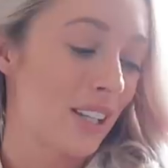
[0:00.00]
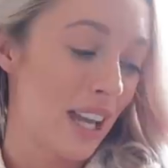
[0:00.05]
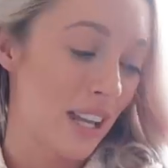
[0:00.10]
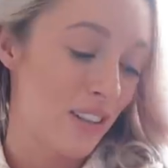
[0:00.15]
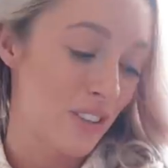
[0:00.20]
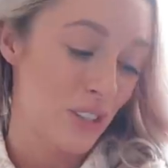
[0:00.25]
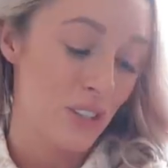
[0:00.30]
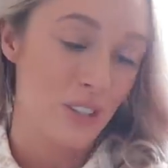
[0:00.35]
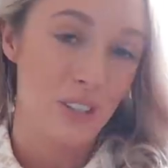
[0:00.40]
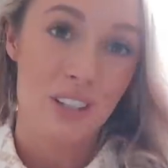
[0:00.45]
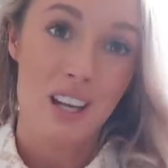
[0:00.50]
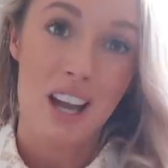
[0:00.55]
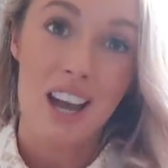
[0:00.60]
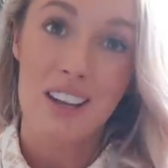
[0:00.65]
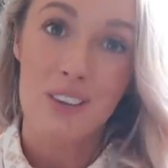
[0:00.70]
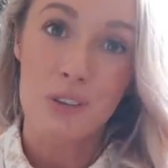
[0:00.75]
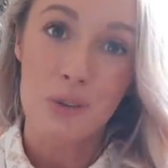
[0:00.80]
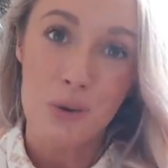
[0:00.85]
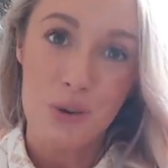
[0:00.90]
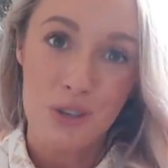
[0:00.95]
Again, just
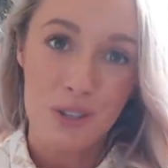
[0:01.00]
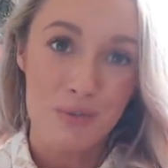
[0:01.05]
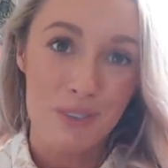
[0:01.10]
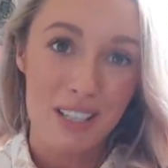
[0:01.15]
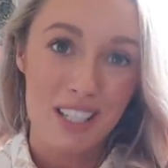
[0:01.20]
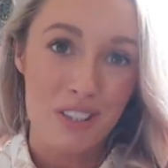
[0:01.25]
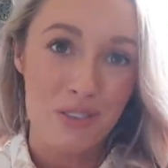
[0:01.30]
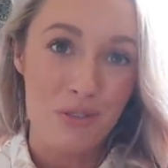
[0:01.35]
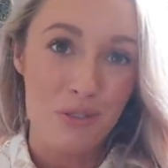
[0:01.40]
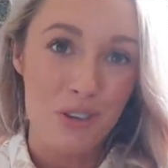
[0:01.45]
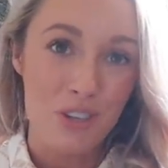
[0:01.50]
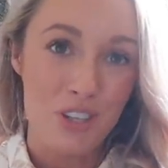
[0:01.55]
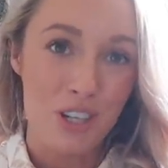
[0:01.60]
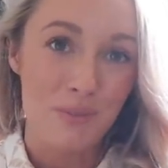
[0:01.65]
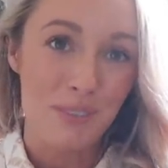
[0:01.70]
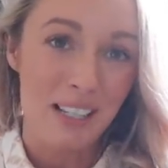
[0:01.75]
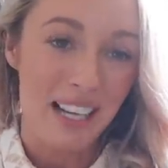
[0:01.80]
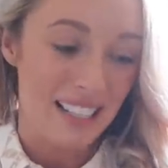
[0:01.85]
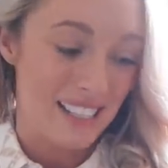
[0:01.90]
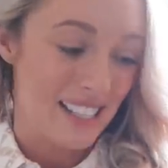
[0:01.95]
an autumn-winter
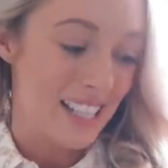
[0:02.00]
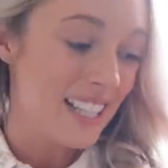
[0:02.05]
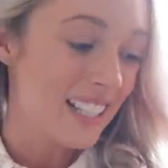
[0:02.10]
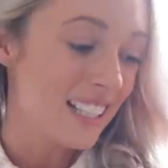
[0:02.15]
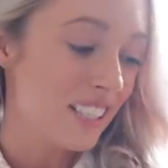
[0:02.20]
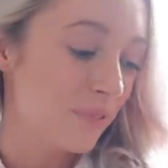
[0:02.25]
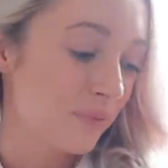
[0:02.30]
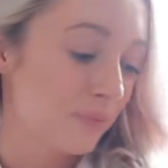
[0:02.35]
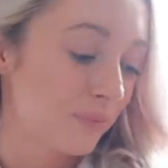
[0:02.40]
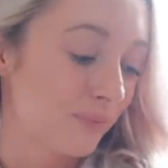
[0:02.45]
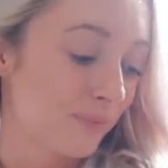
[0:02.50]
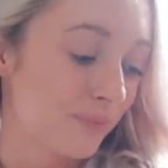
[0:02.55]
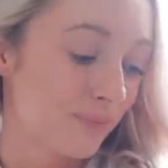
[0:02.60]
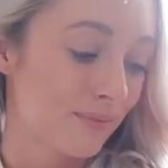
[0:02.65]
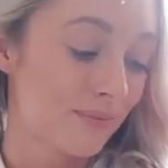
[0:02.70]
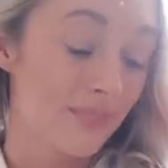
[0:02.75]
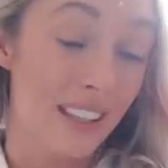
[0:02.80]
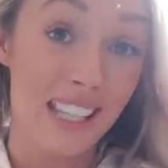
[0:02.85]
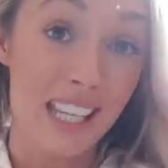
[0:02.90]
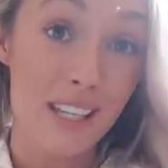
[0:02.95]
wardrobe classic.
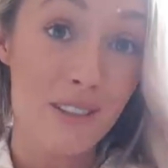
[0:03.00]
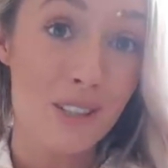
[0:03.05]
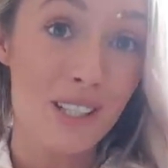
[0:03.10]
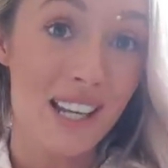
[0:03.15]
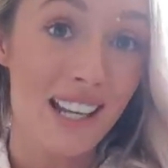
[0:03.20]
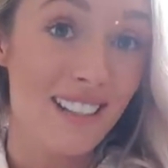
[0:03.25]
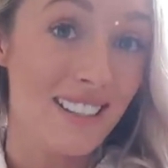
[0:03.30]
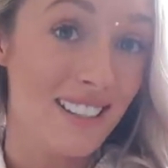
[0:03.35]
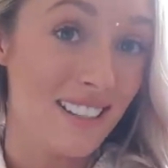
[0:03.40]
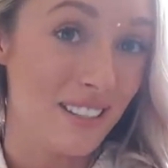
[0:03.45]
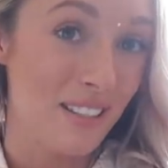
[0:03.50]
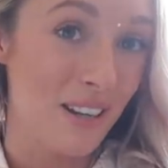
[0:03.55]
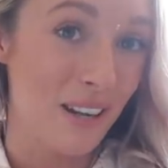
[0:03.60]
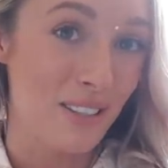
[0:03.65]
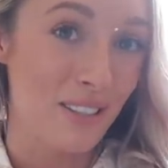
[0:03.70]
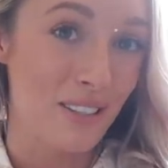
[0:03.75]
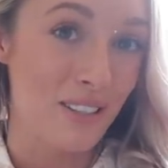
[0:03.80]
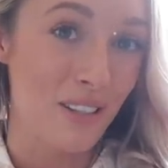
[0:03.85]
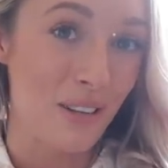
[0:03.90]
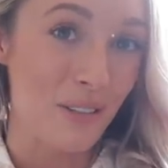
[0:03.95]
They keep your legs
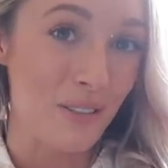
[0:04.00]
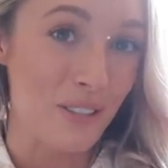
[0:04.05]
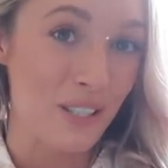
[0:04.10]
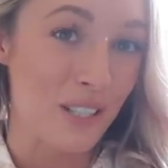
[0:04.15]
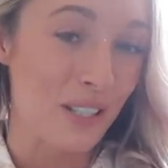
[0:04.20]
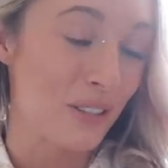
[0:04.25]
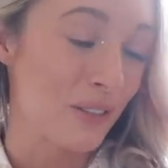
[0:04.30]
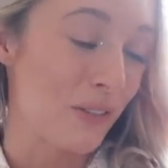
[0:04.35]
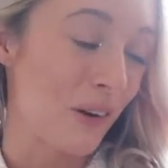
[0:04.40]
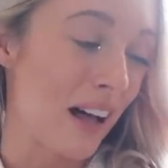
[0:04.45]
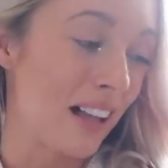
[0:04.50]
nice and toasty as